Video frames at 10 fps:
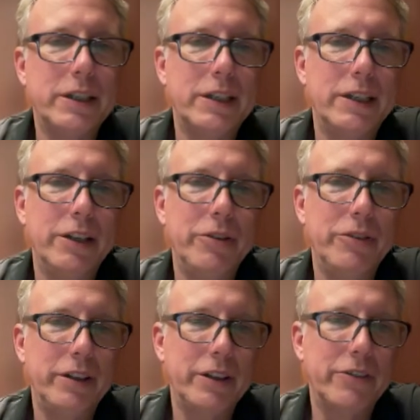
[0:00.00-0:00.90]

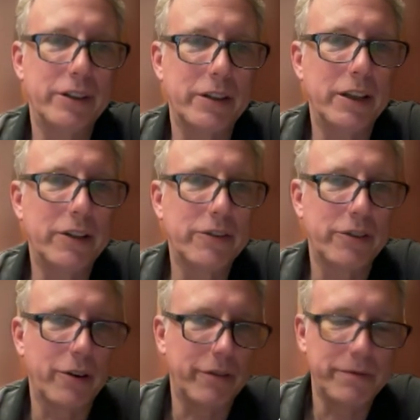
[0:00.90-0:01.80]
using these techniques.
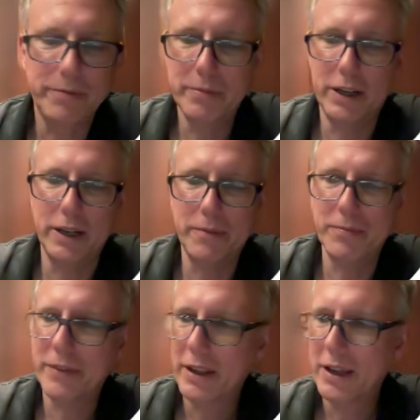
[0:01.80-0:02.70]
So
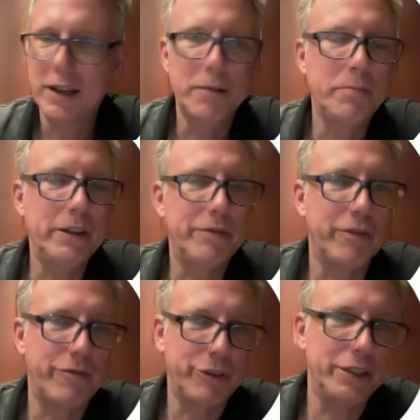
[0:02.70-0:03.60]
please feel
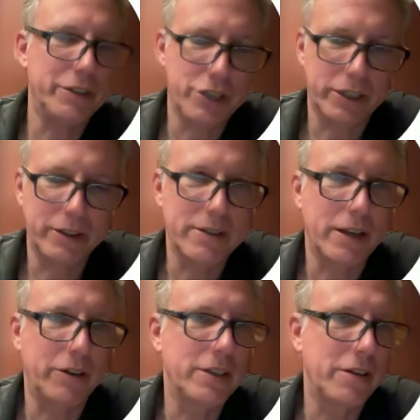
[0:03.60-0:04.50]
free to check this
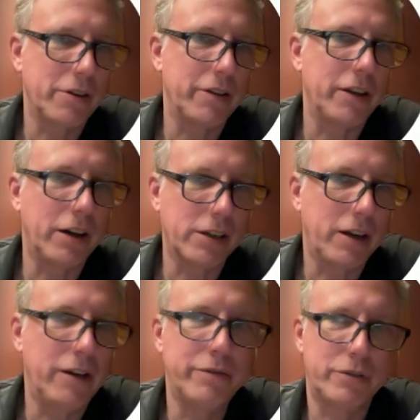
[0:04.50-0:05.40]
out either on the
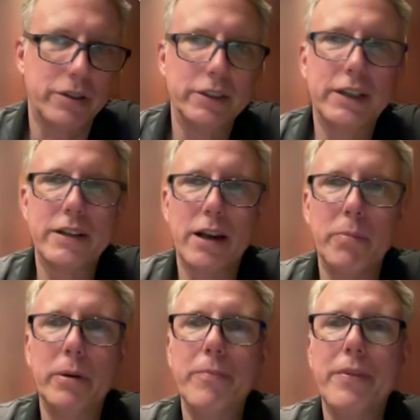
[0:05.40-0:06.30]
archive or on GitHub.
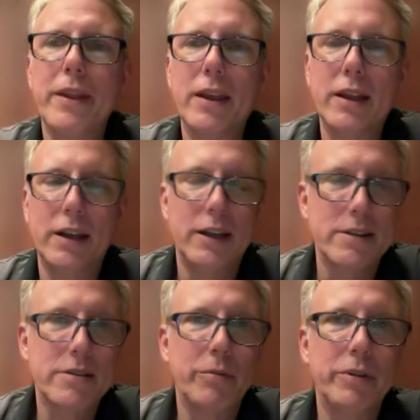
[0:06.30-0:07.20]

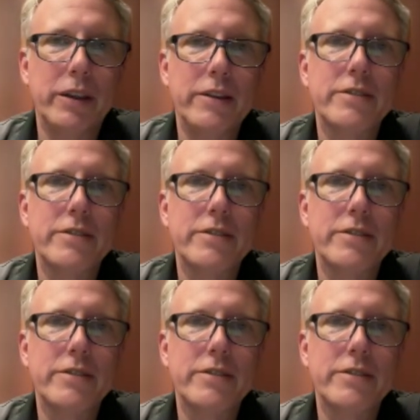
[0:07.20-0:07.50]
So with these